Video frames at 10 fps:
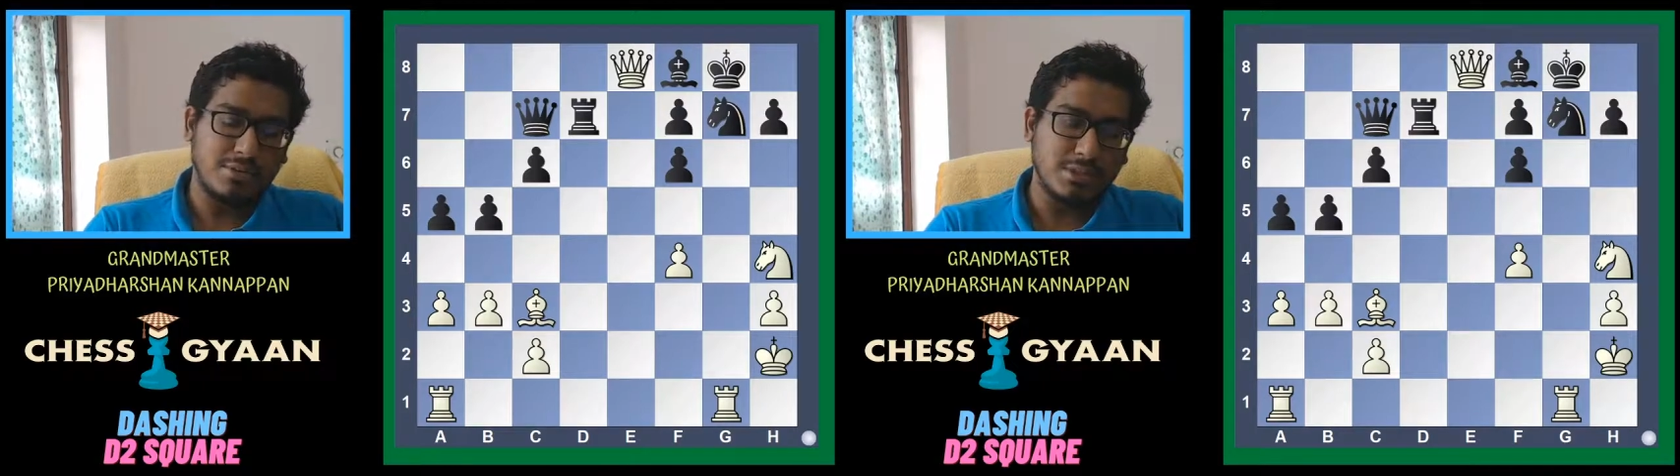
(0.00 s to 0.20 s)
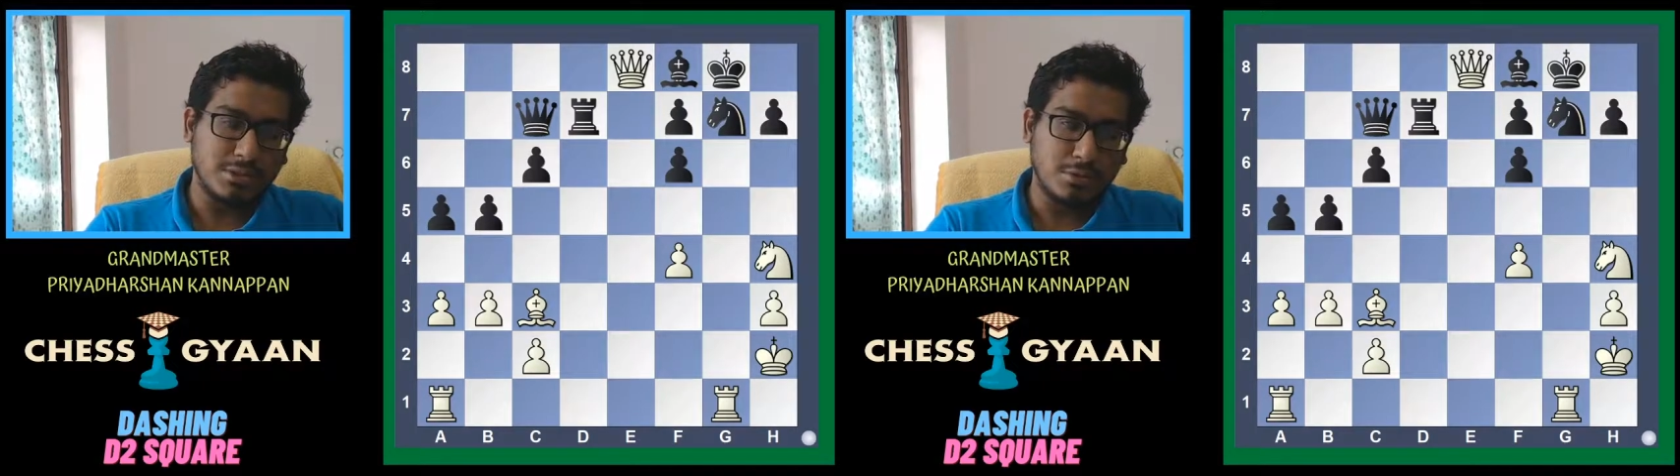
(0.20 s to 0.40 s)

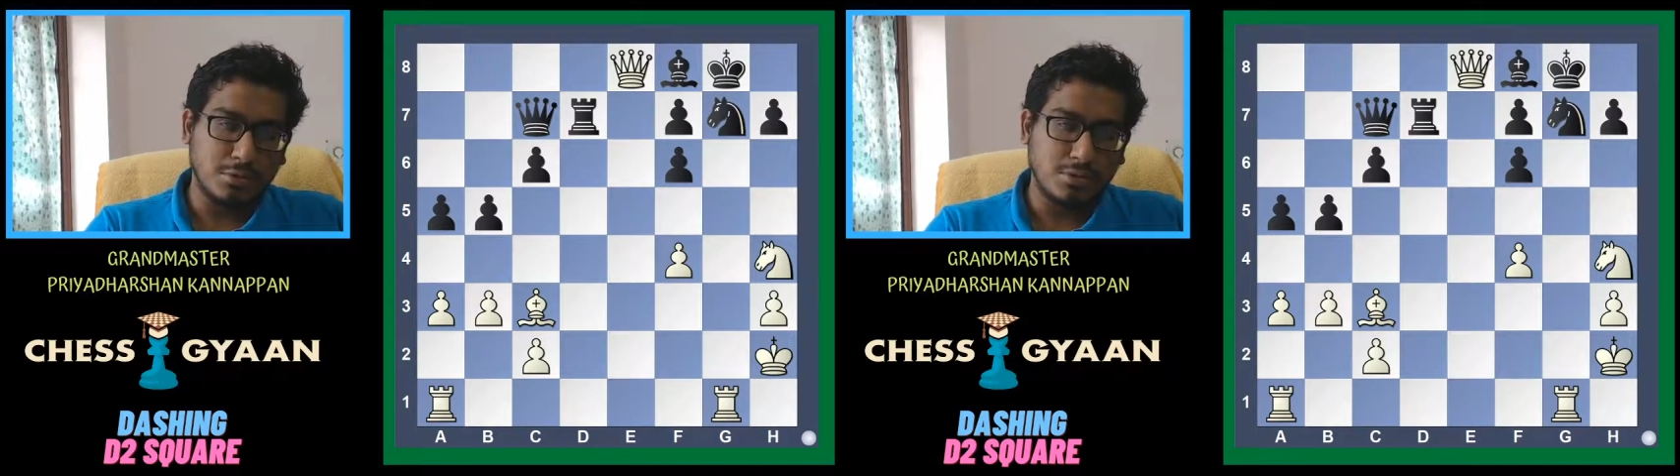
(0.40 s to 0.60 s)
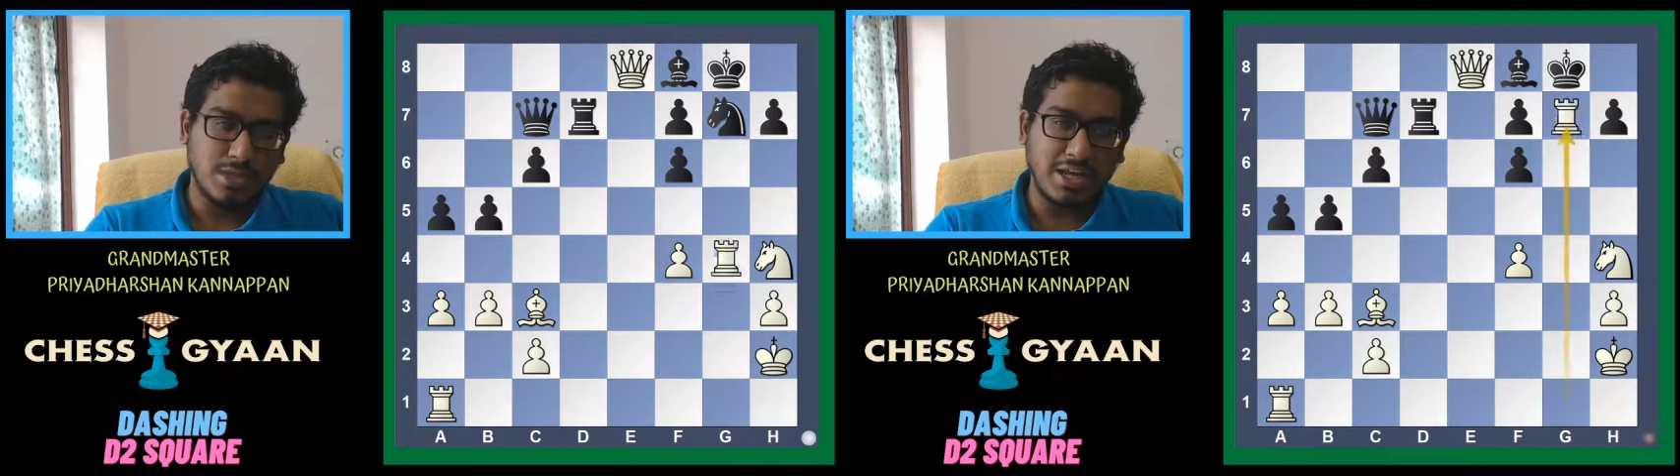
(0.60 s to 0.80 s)
which is
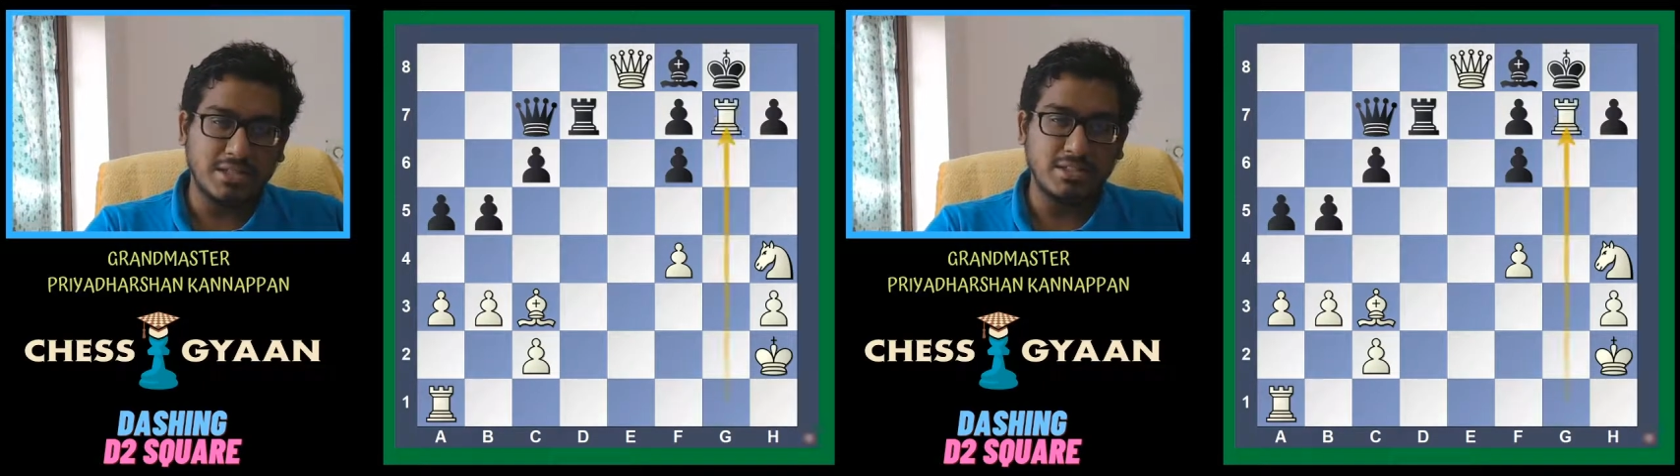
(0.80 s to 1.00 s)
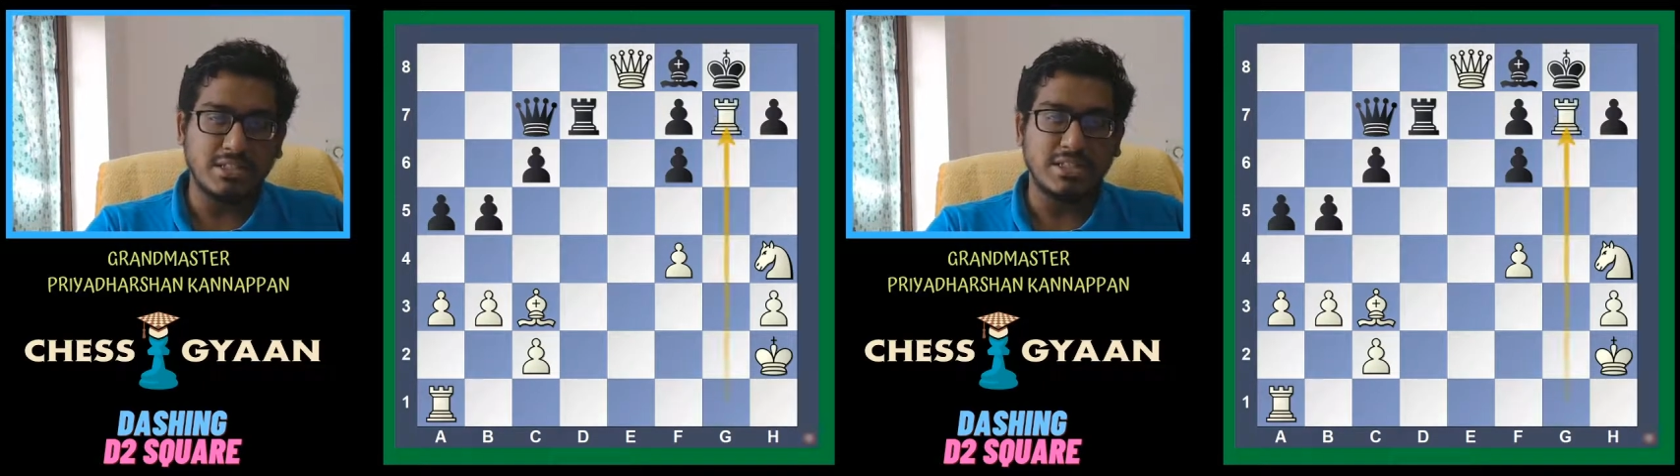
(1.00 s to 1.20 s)
rook
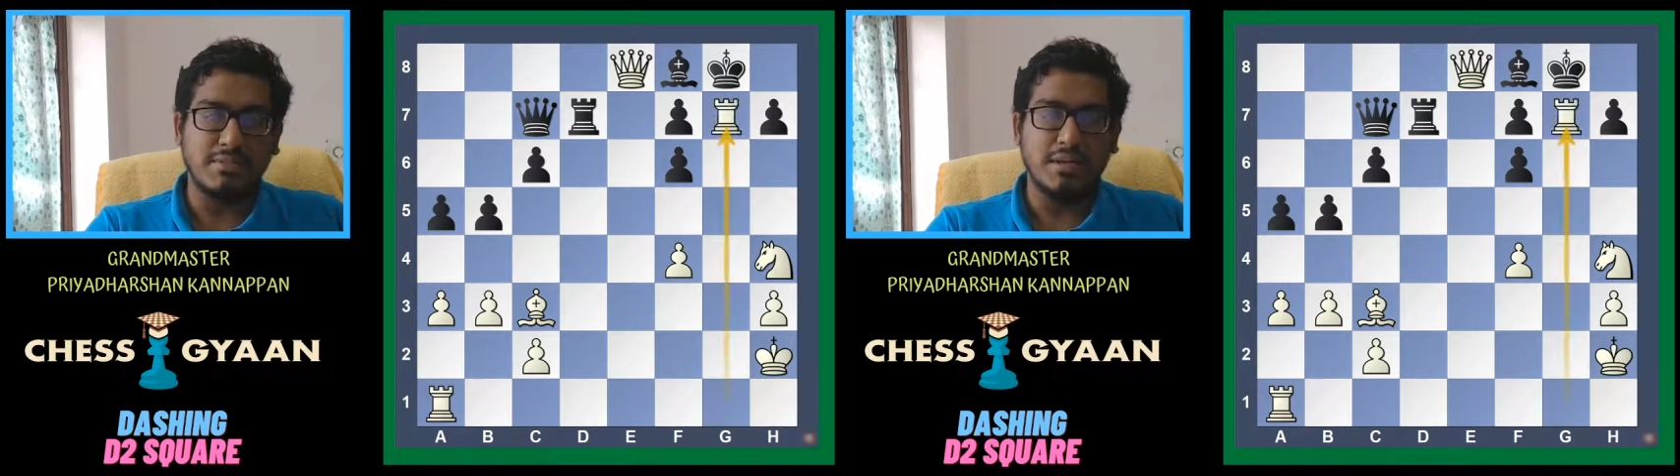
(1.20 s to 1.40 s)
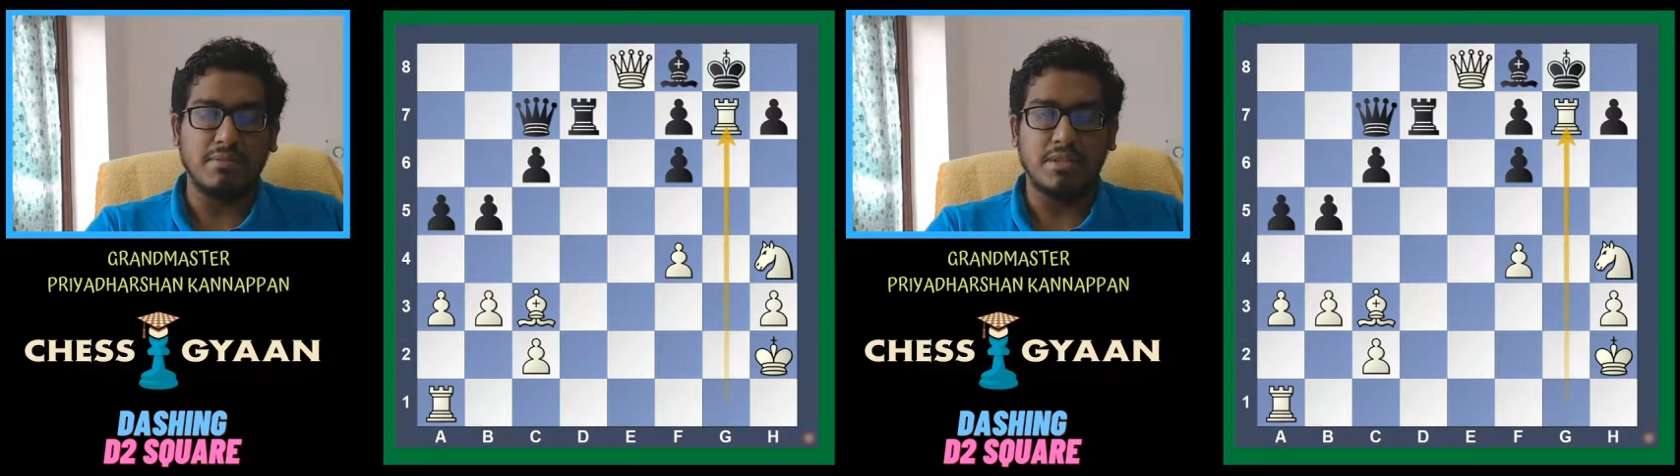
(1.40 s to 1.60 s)
takes
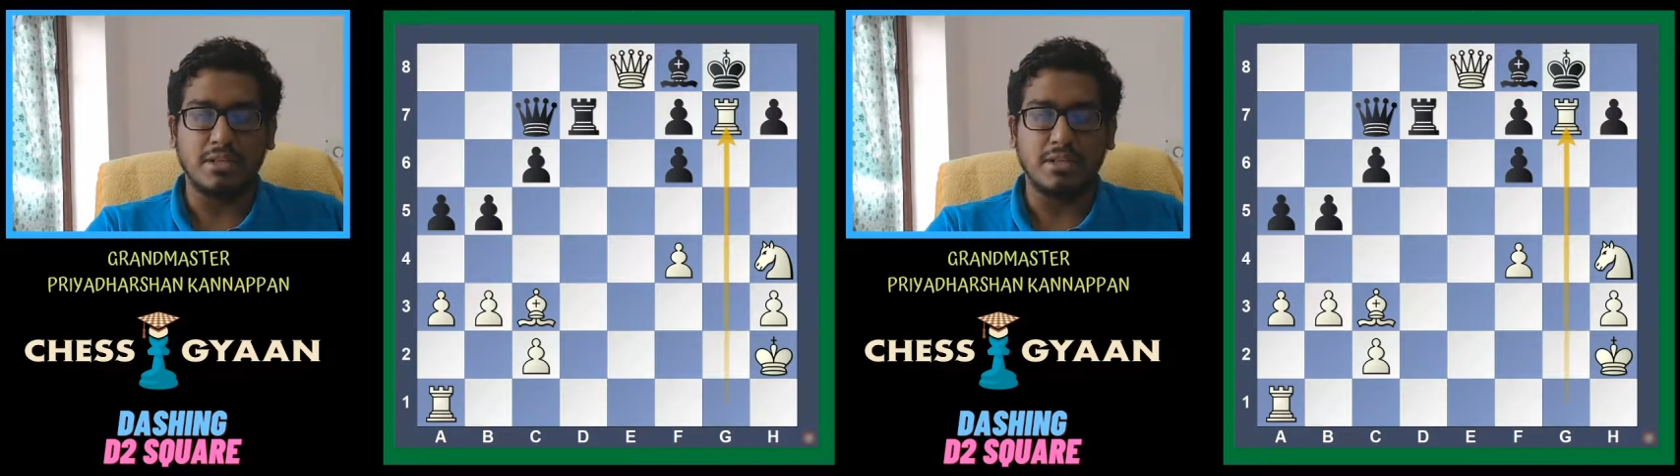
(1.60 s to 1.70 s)
g7,